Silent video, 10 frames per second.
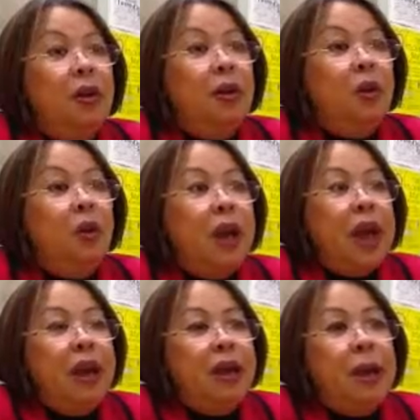So we
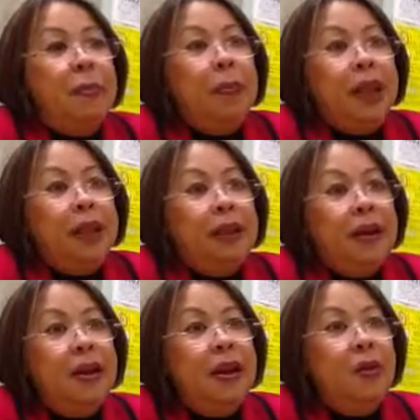ended up
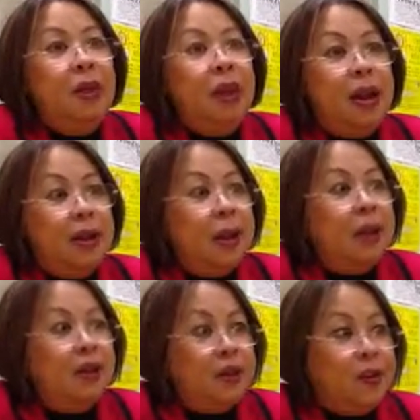placing her with that
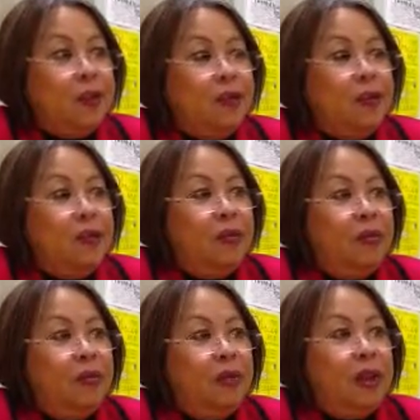doctor.
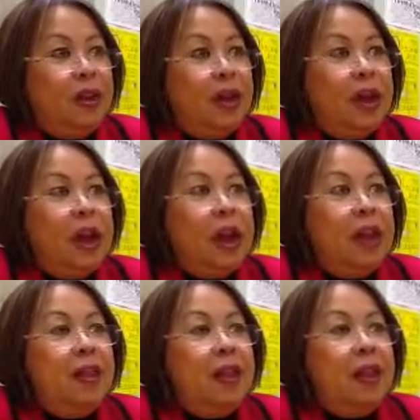
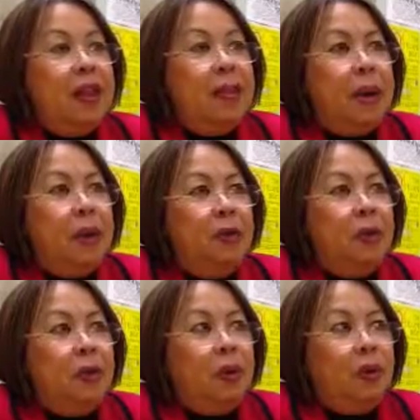And then about
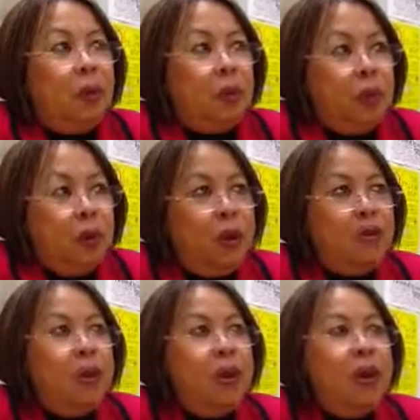
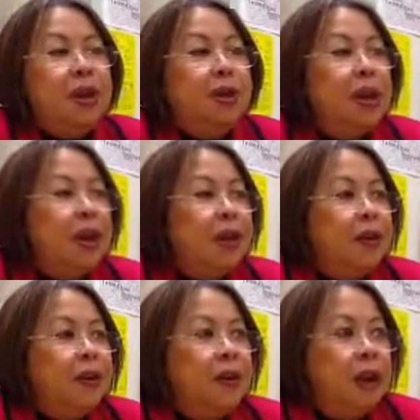3-4 years
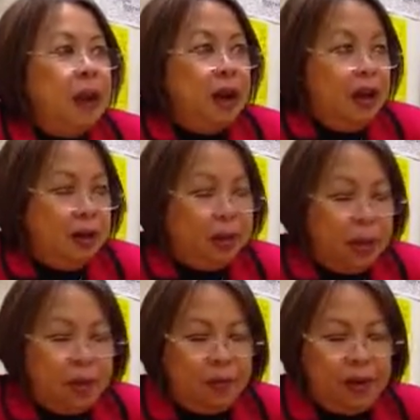later,
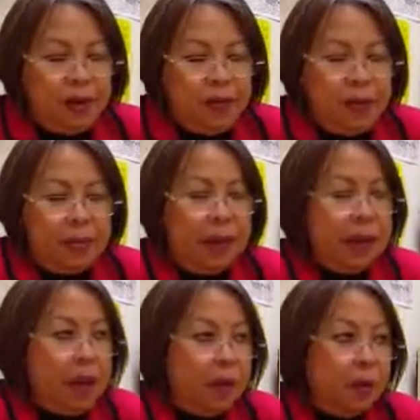some of her family
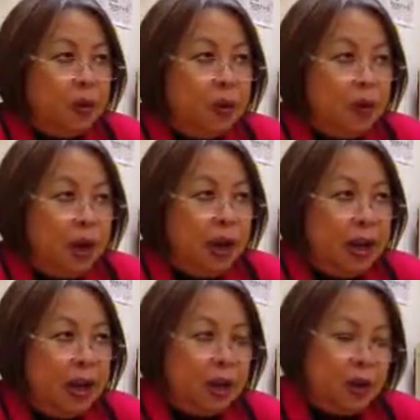came to
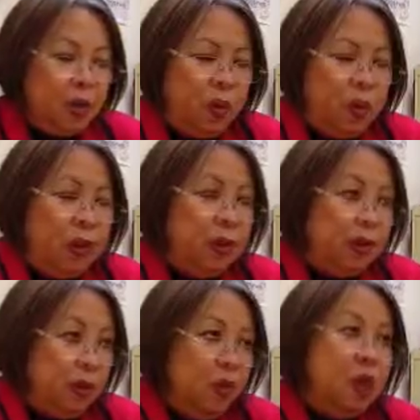Australia, so we
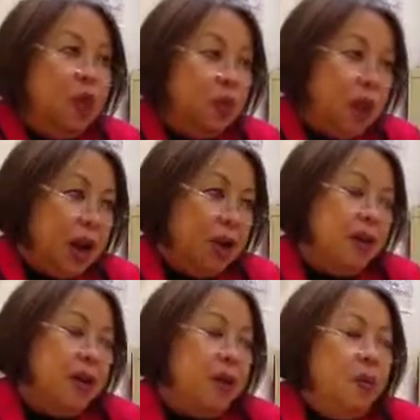reunited
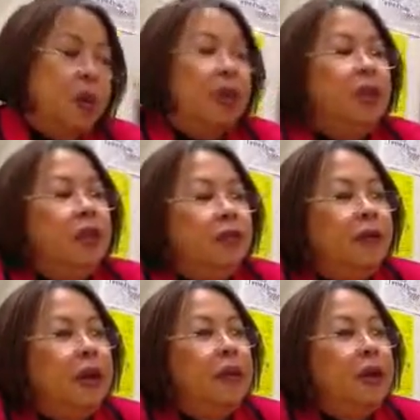her with the
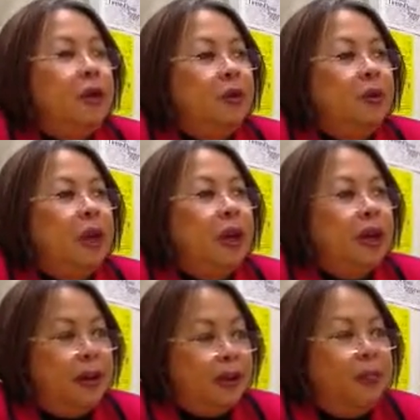family in Australia.